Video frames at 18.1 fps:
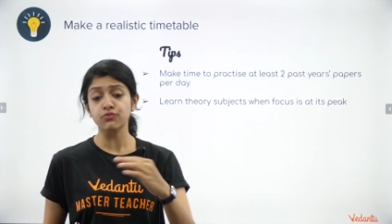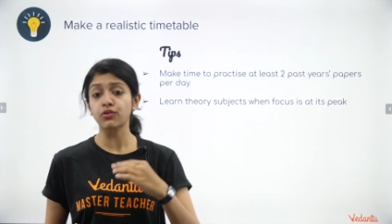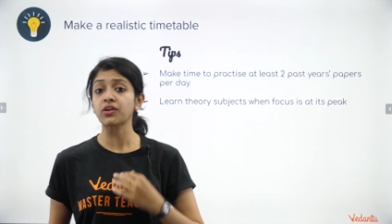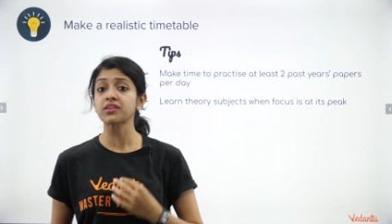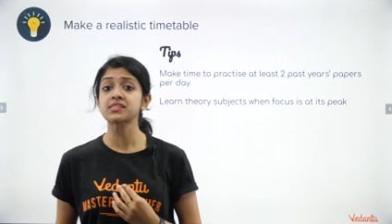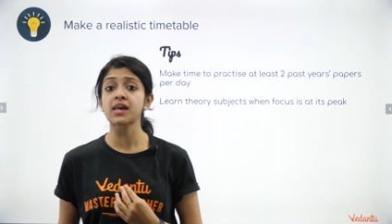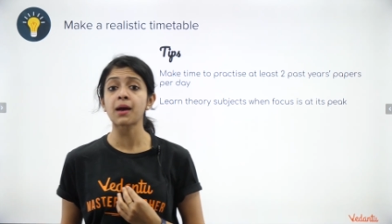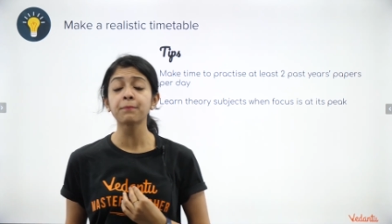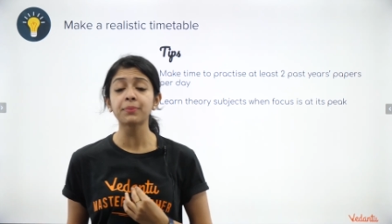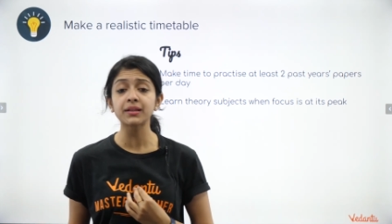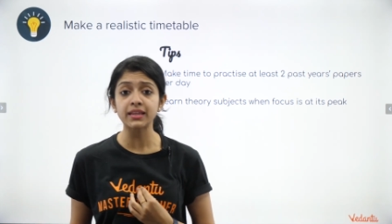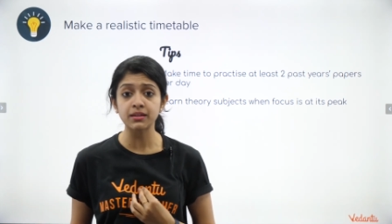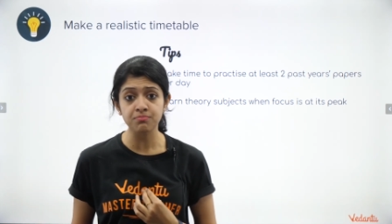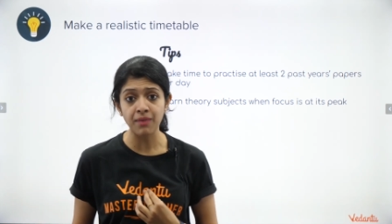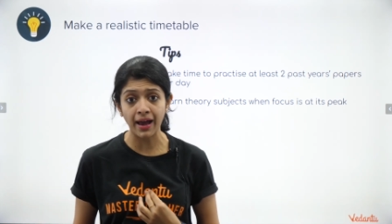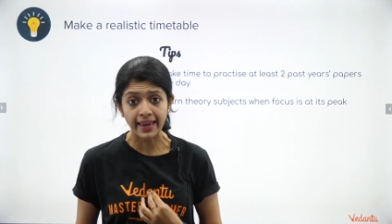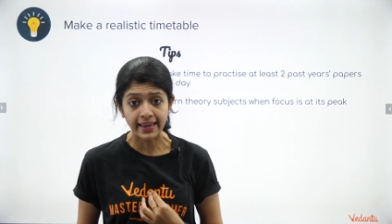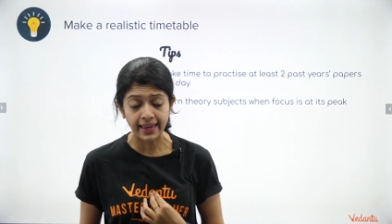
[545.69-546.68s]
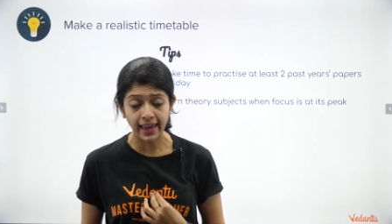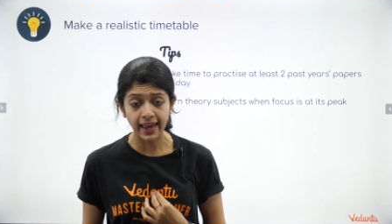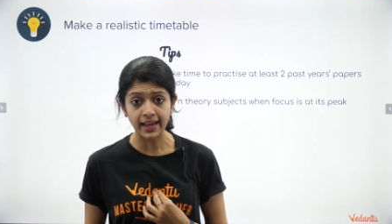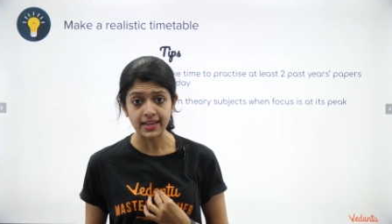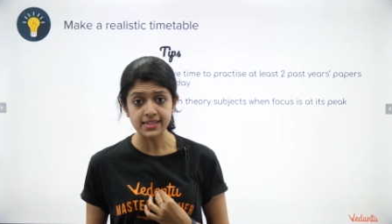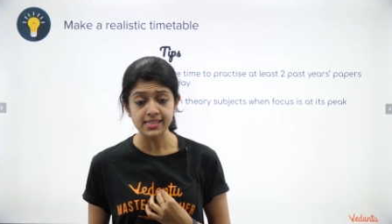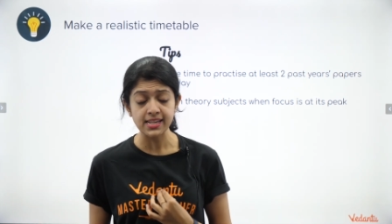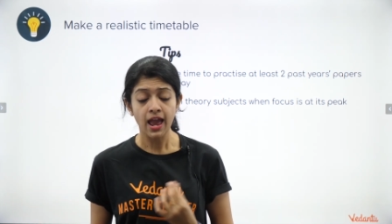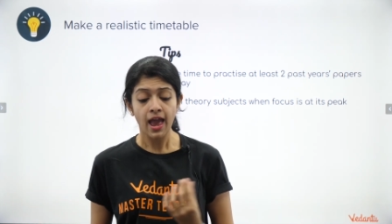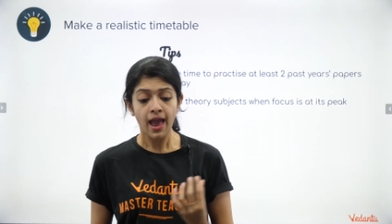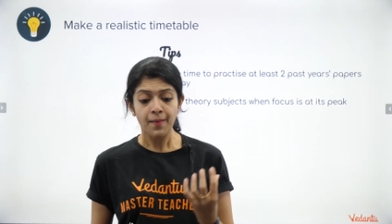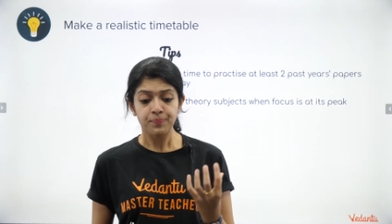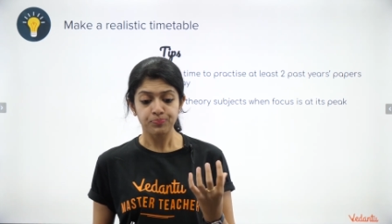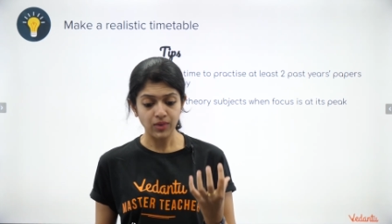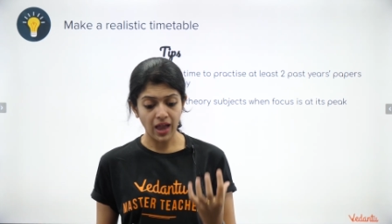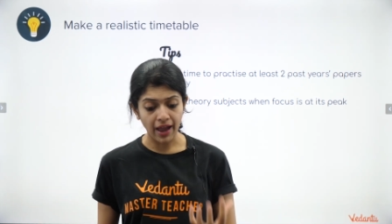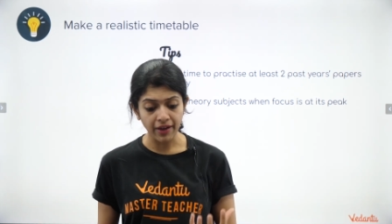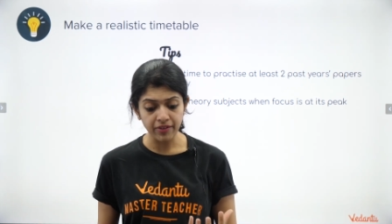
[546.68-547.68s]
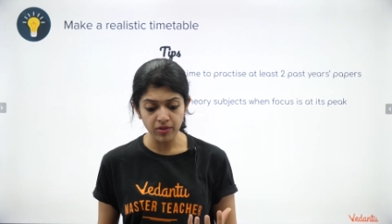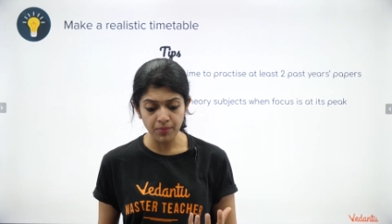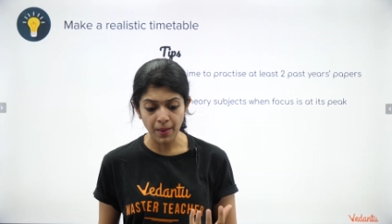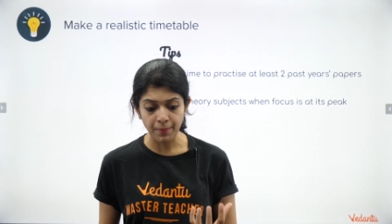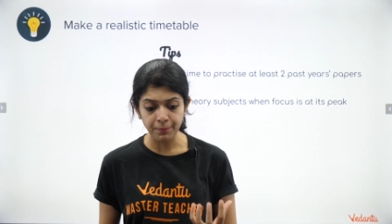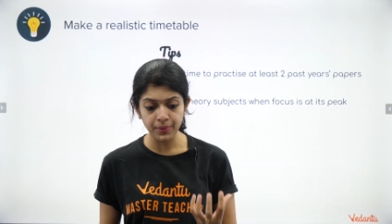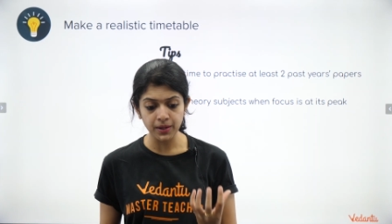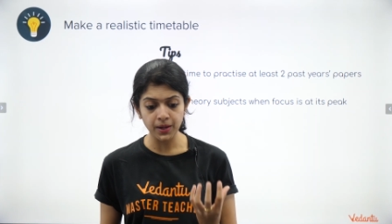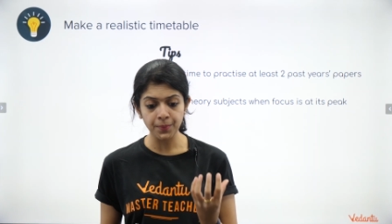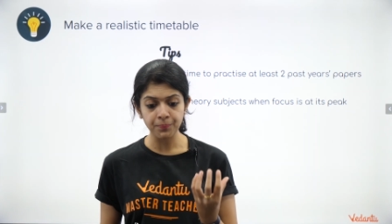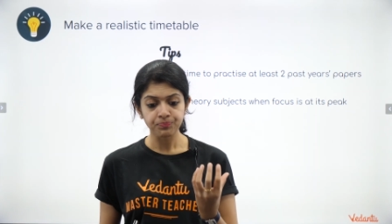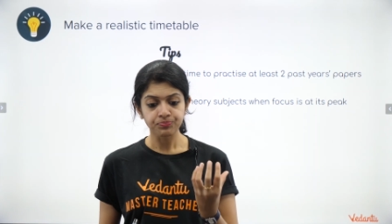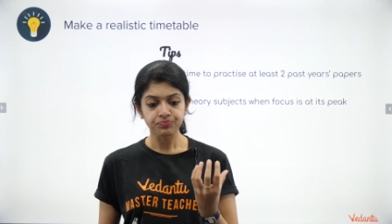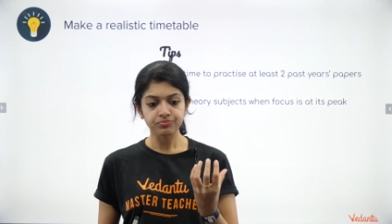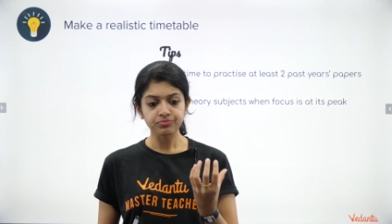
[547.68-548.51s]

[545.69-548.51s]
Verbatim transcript: For example, in my case, I remember